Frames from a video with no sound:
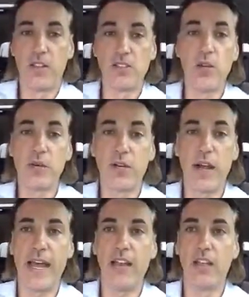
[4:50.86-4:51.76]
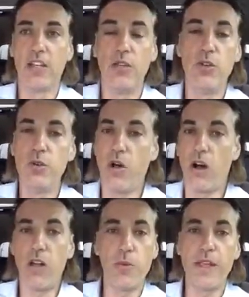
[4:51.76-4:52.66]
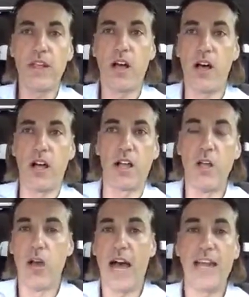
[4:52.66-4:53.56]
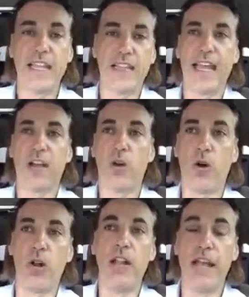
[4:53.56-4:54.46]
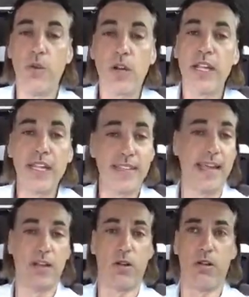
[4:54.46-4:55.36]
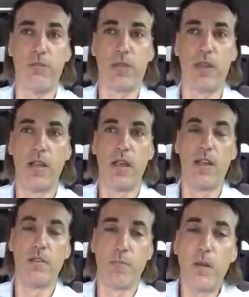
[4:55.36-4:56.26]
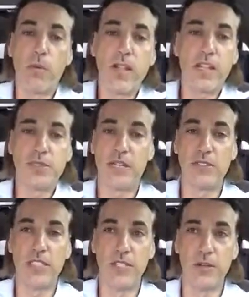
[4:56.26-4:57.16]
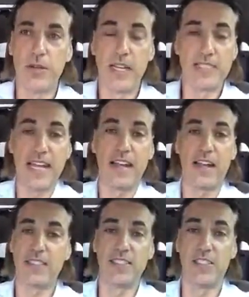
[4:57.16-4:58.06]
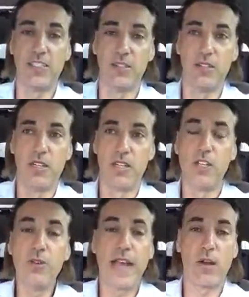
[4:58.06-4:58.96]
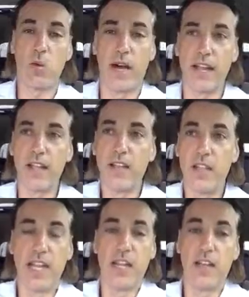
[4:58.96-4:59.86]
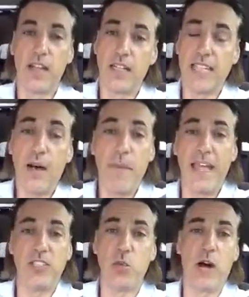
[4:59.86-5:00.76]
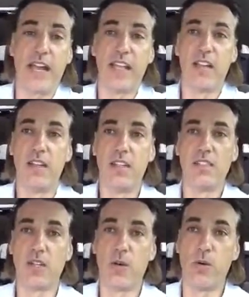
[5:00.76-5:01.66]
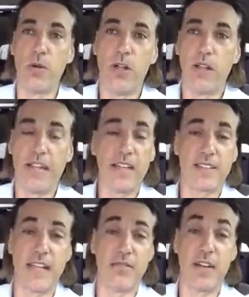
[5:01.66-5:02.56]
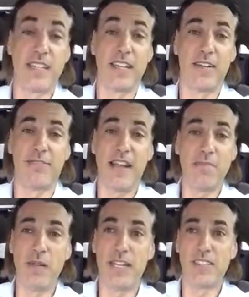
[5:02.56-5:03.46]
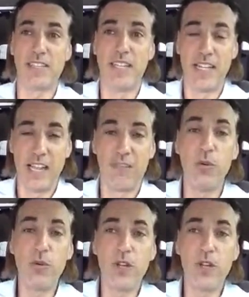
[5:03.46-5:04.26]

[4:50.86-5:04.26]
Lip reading: there's no regret. You knew all the way along how to get that goal, and we're going to get that goal. But it really comes down to you. It's not us, it's you. You got to want it, and it's how bad you want it. So That's it right there, 5 minutes. If you